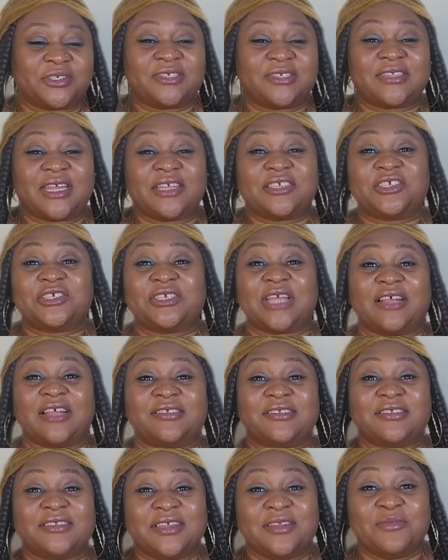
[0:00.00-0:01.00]
She said she
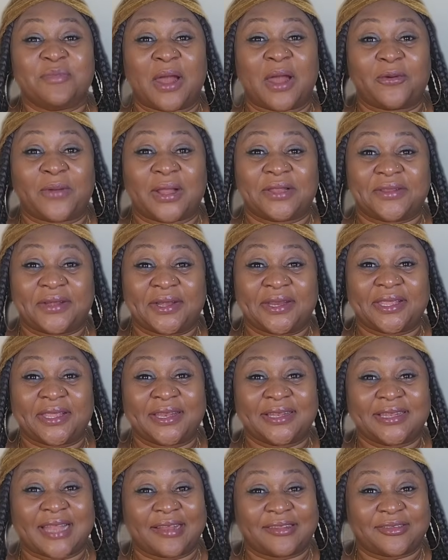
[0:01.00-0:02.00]
has seen Marwa
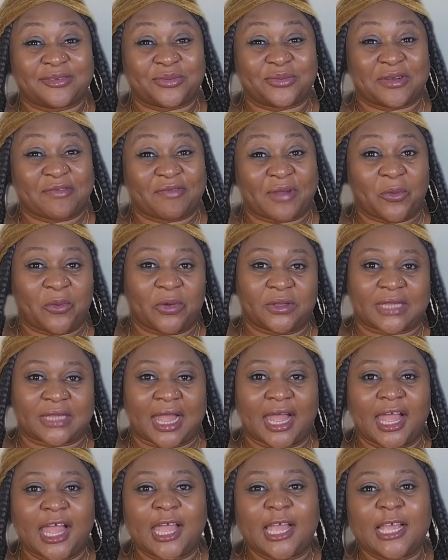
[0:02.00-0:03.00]
drinking that river
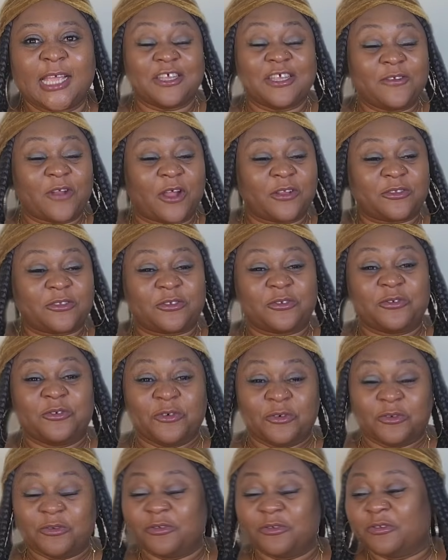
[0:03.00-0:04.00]
water. Is it not
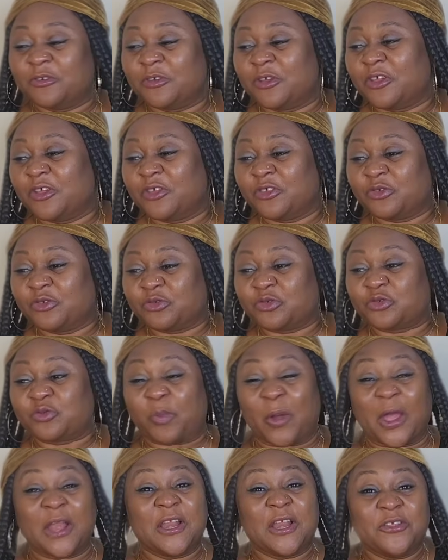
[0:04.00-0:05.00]
you
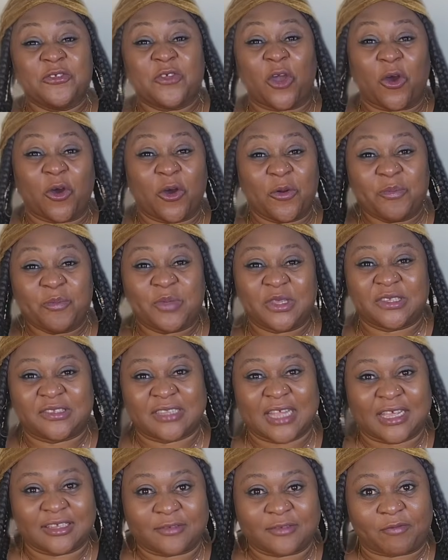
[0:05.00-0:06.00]
spoiling your own
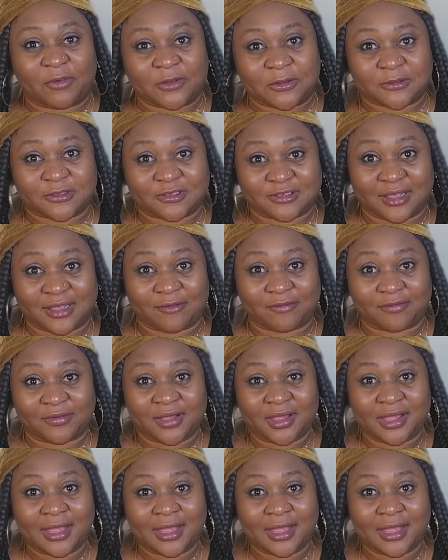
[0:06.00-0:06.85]
business for yourself?